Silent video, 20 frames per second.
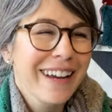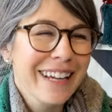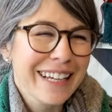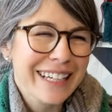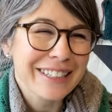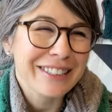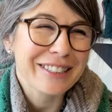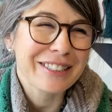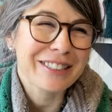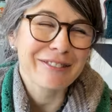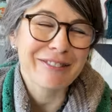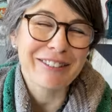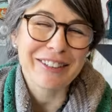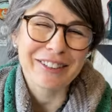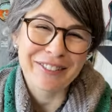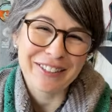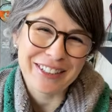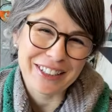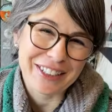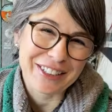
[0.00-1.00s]
You squeak
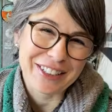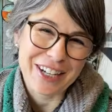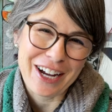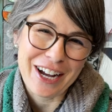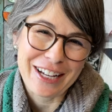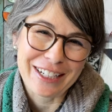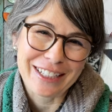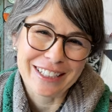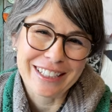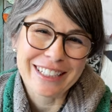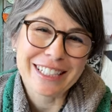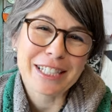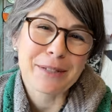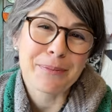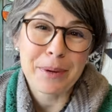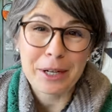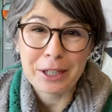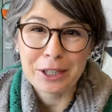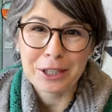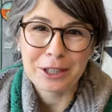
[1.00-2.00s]
when you yawn,
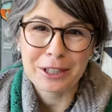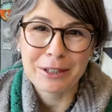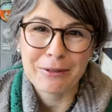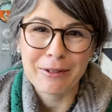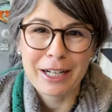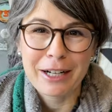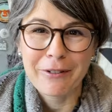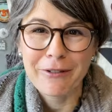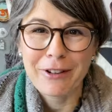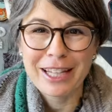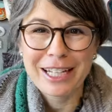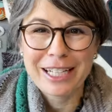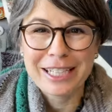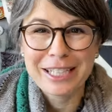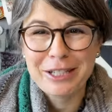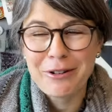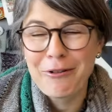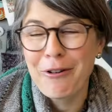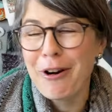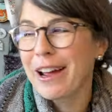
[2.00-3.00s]
especially when everything is
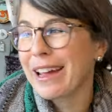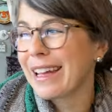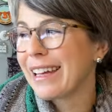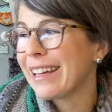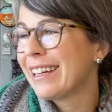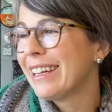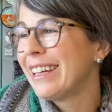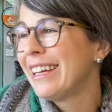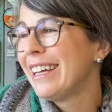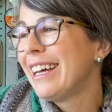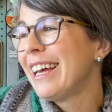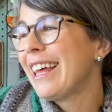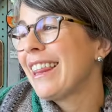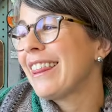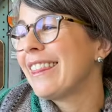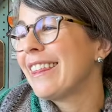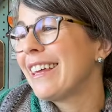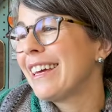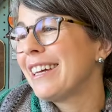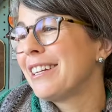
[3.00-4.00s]
quiet.
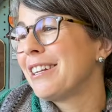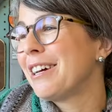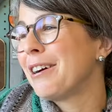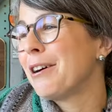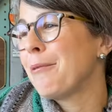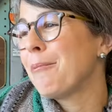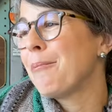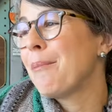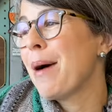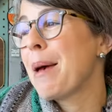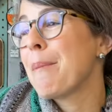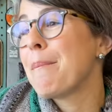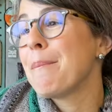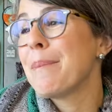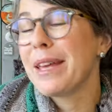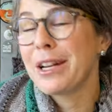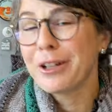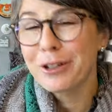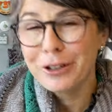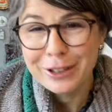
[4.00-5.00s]
Then my
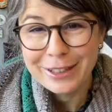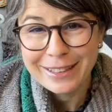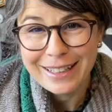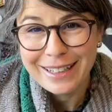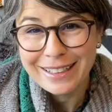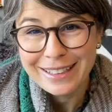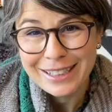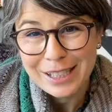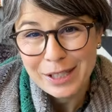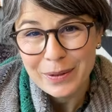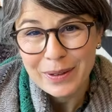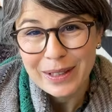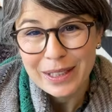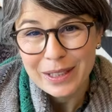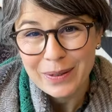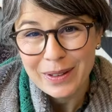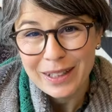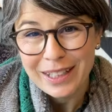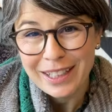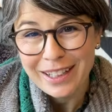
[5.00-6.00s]
middle son squeaks
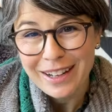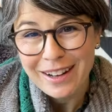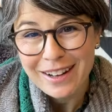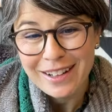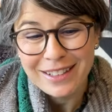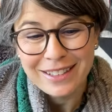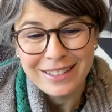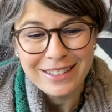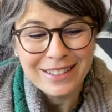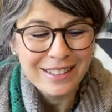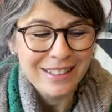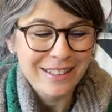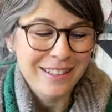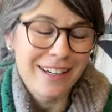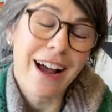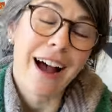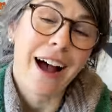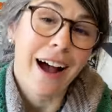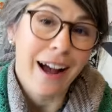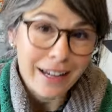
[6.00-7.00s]
when they yawns.
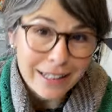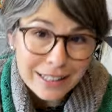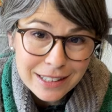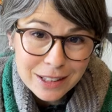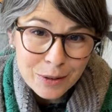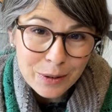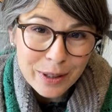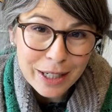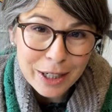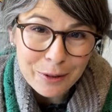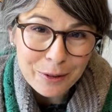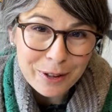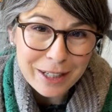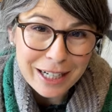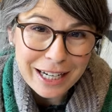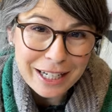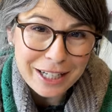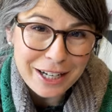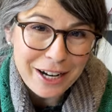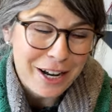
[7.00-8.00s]
I squeak when
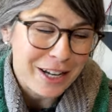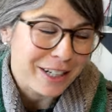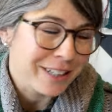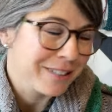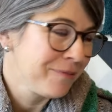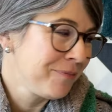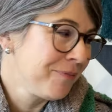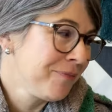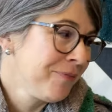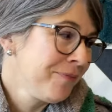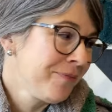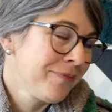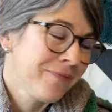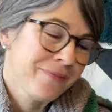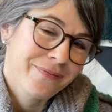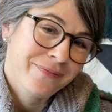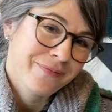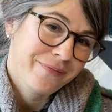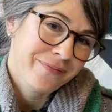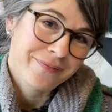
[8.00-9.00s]
I yawn.
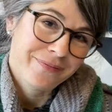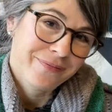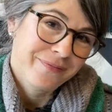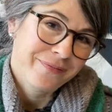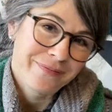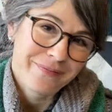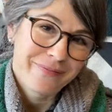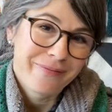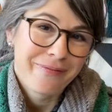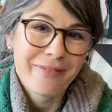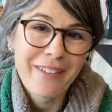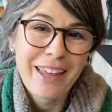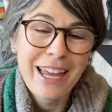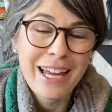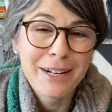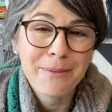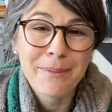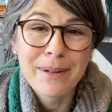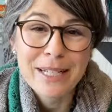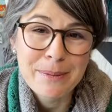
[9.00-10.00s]
And
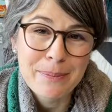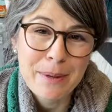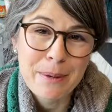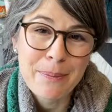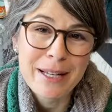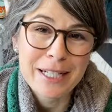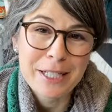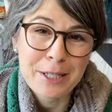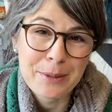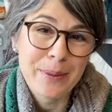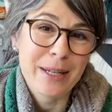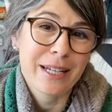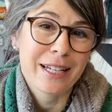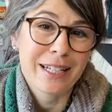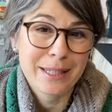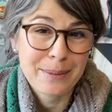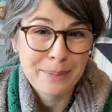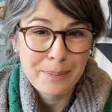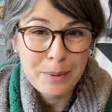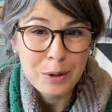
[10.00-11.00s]
it must be meant to be
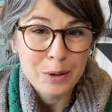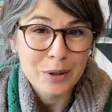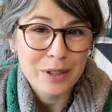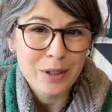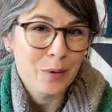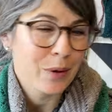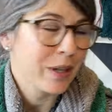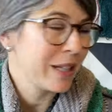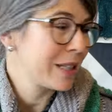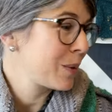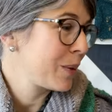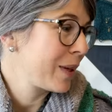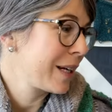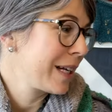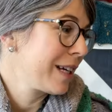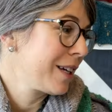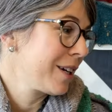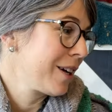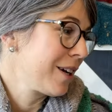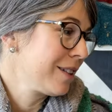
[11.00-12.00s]
because Moose squeaks when
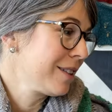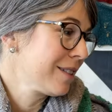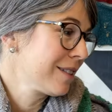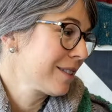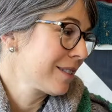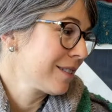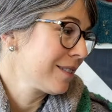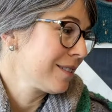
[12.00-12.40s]
he yawns.